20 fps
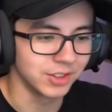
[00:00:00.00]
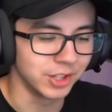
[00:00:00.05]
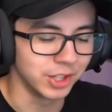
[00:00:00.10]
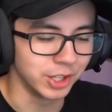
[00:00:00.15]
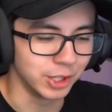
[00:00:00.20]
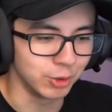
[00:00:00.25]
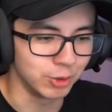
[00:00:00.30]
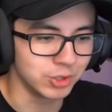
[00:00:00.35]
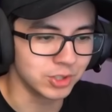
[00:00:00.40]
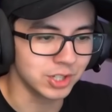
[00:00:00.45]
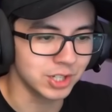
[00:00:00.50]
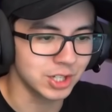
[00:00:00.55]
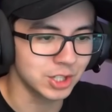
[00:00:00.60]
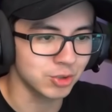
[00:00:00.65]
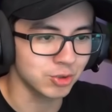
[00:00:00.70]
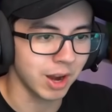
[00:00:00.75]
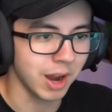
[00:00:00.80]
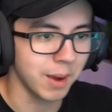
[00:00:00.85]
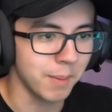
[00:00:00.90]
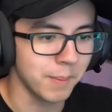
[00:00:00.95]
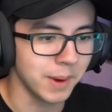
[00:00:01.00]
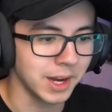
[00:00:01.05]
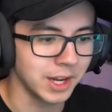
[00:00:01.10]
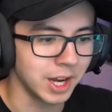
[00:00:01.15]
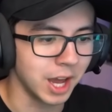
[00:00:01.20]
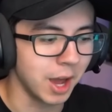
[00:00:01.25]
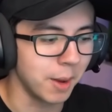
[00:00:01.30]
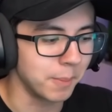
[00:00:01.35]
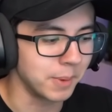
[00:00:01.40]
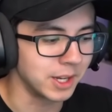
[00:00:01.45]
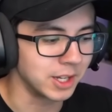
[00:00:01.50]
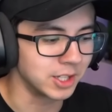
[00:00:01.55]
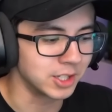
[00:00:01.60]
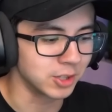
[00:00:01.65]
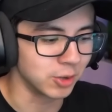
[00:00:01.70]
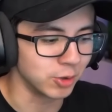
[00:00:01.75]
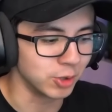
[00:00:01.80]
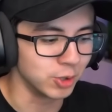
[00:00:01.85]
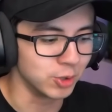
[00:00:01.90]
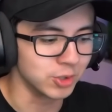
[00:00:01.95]
The useless strap may not be
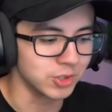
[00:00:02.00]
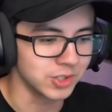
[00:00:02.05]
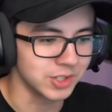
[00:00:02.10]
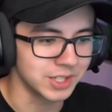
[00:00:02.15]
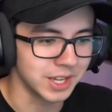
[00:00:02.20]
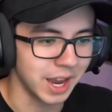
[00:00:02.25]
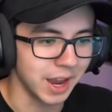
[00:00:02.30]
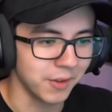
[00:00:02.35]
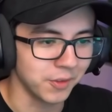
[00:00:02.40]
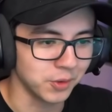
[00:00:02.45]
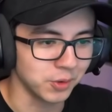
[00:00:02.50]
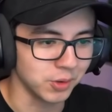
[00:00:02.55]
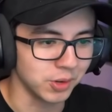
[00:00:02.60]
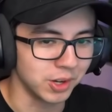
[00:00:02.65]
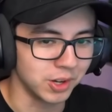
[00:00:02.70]
so useless after